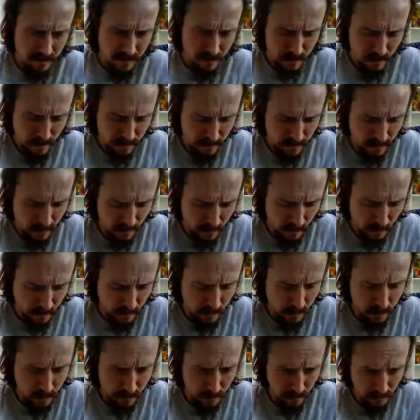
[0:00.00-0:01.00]
Spells aren't
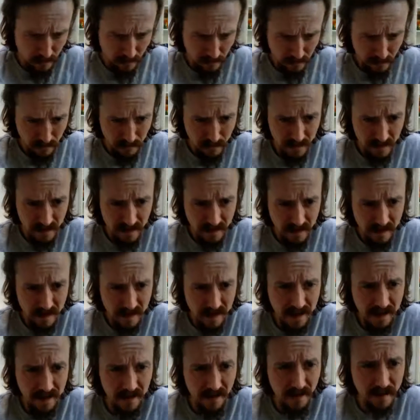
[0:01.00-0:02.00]
real.
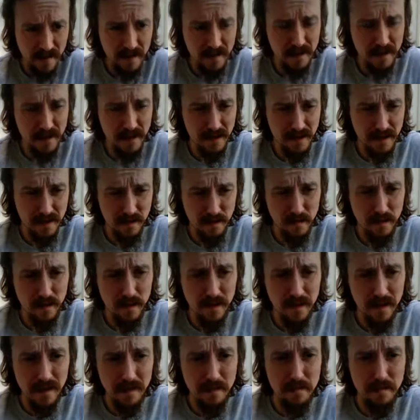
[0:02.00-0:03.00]
Tech looks just
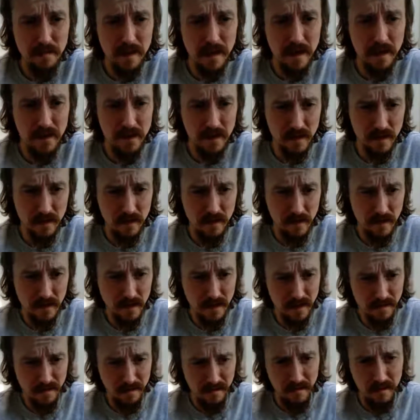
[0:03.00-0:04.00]
really magical when
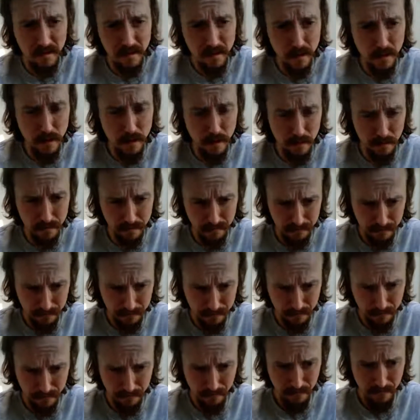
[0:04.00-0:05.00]
it's new.
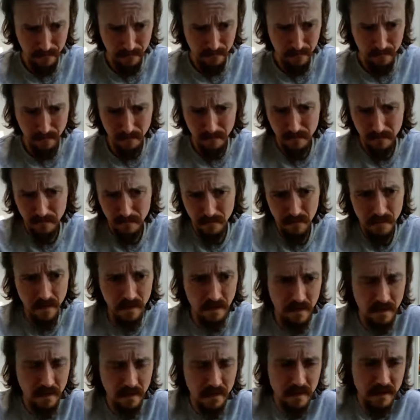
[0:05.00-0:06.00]

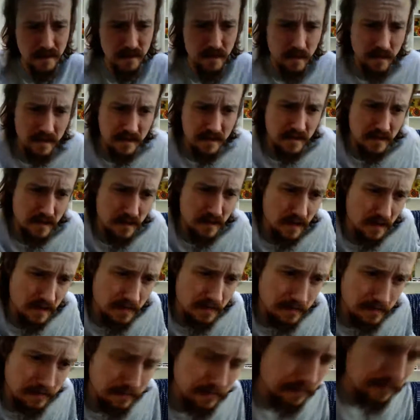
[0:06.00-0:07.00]
And all these tricks and
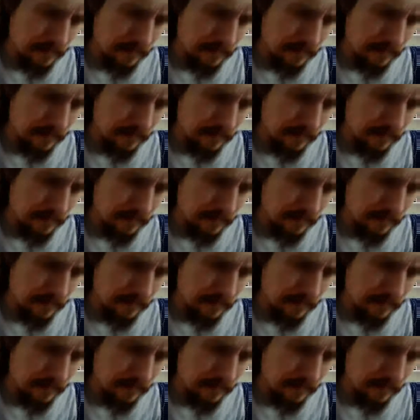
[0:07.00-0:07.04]
shit.